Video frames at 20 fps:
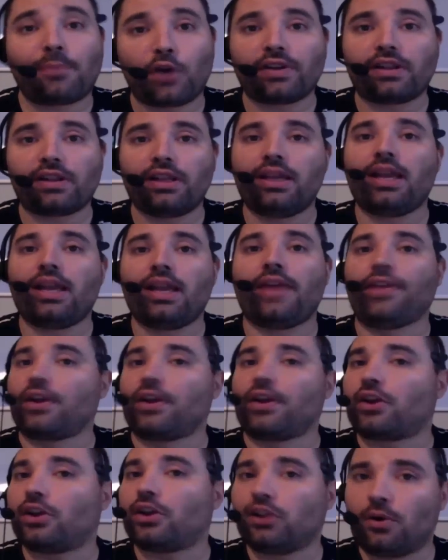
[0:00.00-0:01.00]
and then cloning
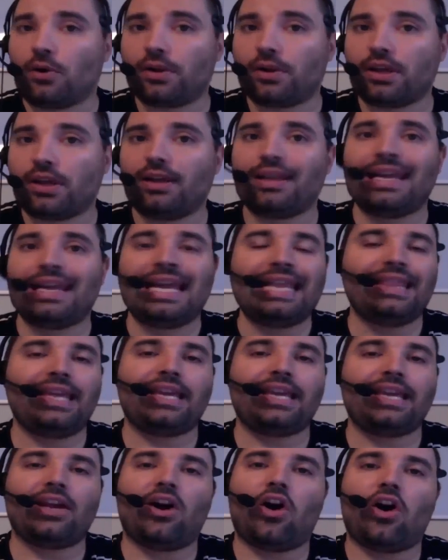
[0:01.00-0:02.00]
it, they get all
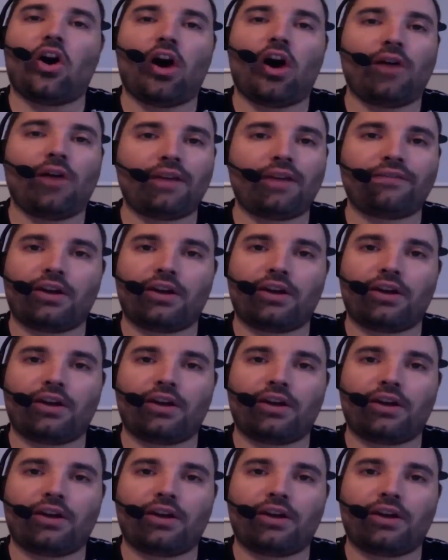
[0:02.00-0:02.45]
that functionality.